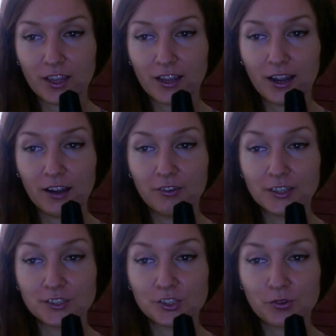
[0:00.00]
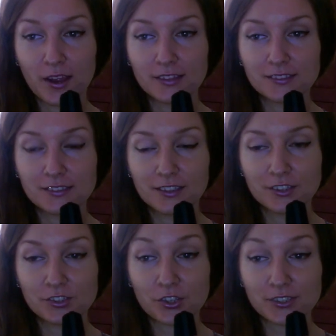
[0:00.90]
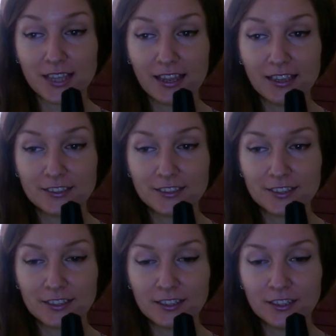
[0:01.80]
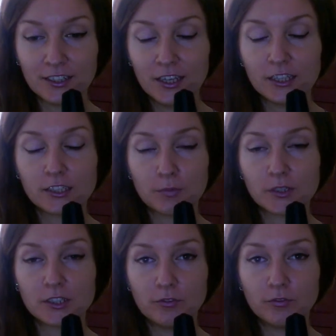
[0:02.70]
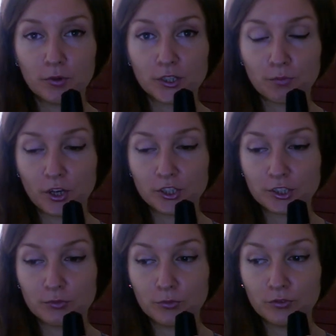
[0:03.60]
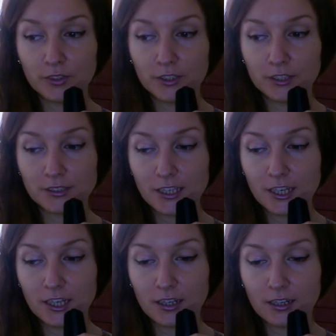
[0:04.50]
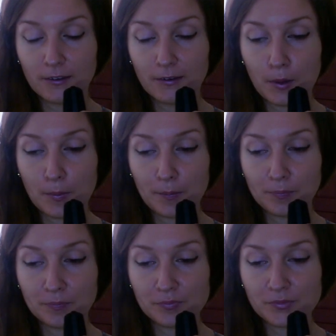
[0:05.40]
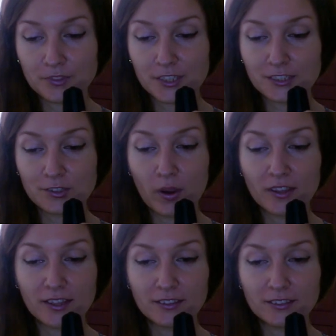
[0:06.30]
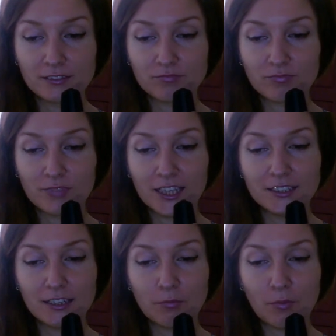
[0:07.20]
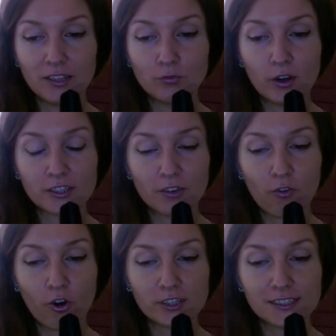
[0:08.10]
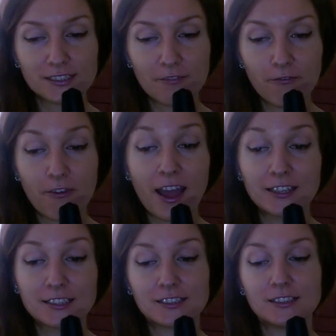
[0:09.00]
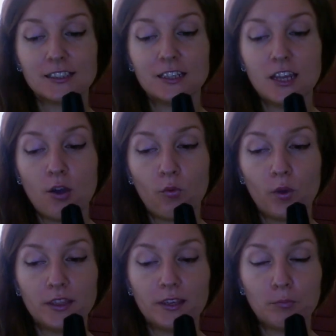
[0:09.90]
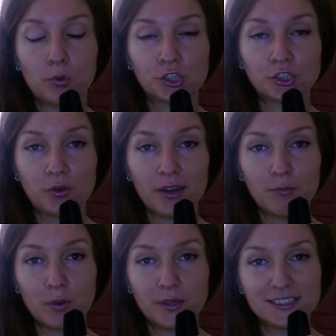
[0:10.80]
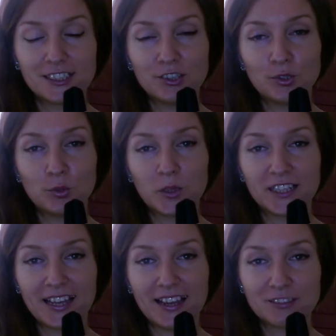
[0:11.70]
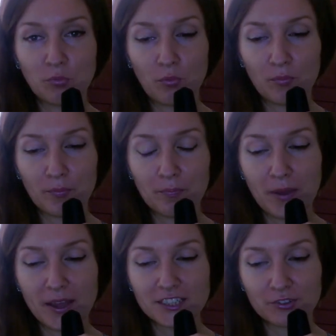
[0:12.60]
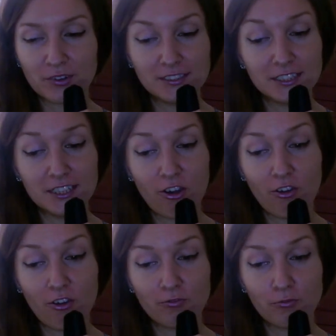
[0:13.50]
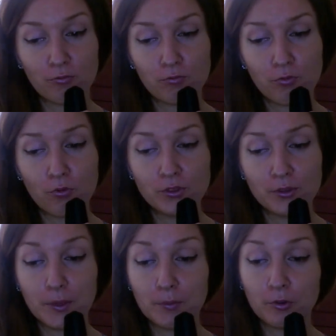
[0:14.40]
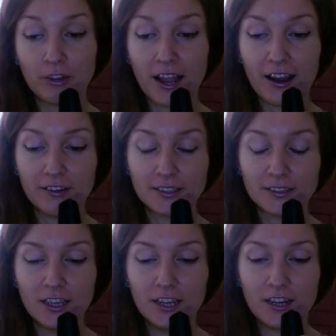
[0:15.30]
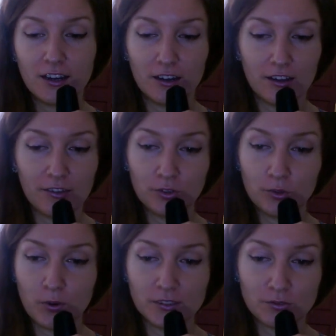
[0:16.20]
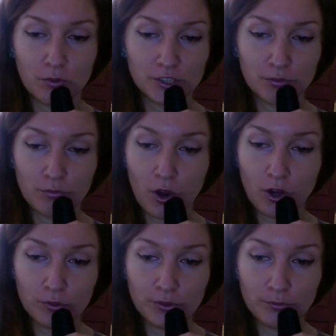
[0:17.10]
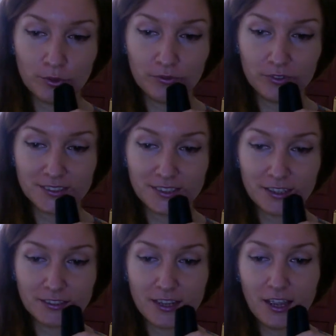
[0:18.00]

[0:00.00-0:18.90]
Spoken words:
current trends in the society, especially if you watch modern movies. Just the way that the Indian mind works. Of course, it's a fantasy what they portray, but still you will get better idea of who the people are, and everyone is watching Bollywood movies, and